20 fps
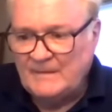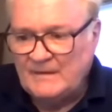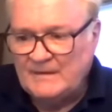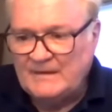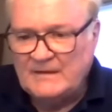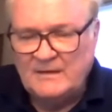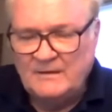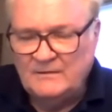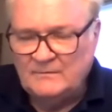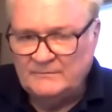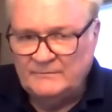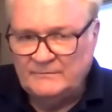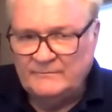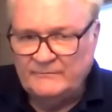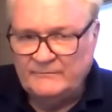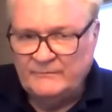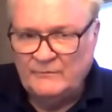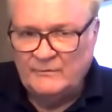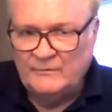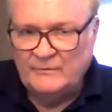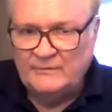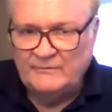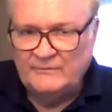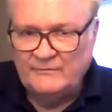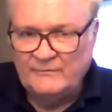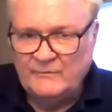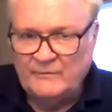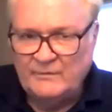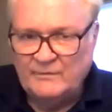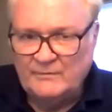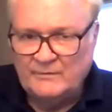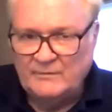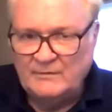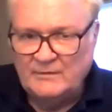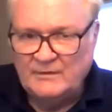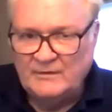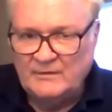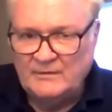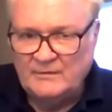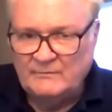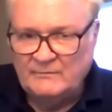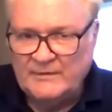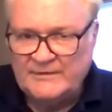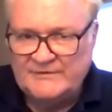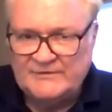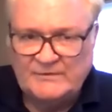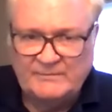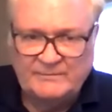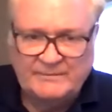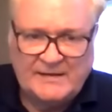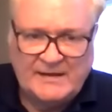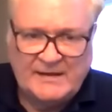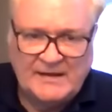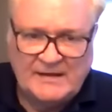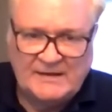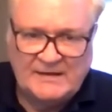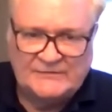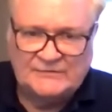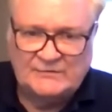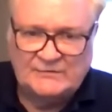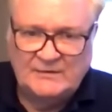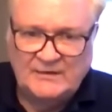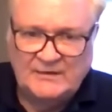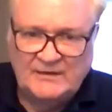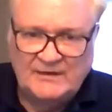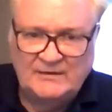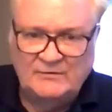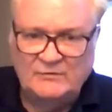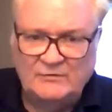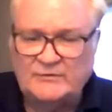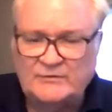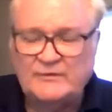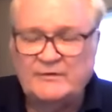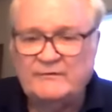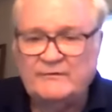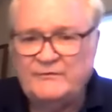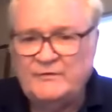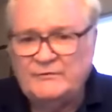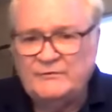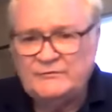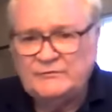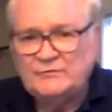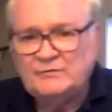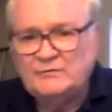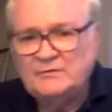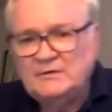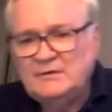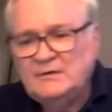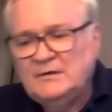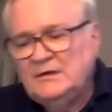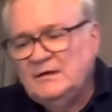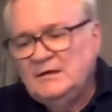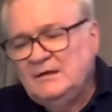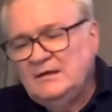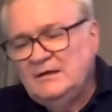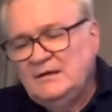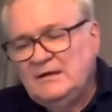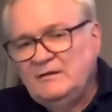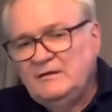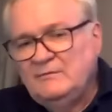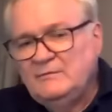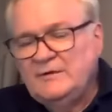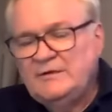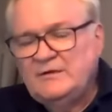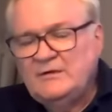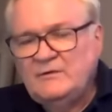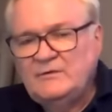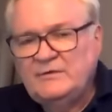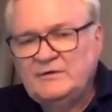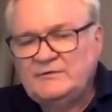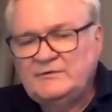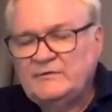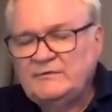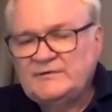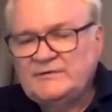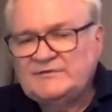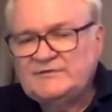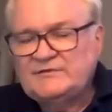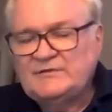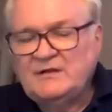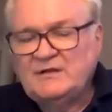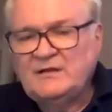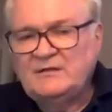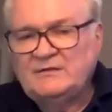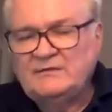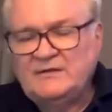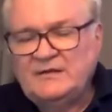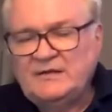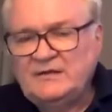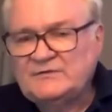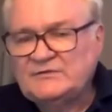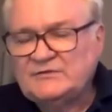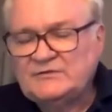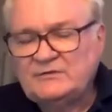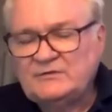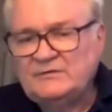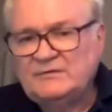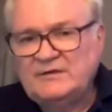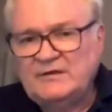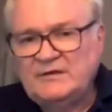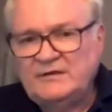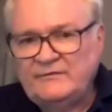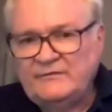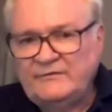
accountant for recent past and look to the future, and we know that there is the uncertainty of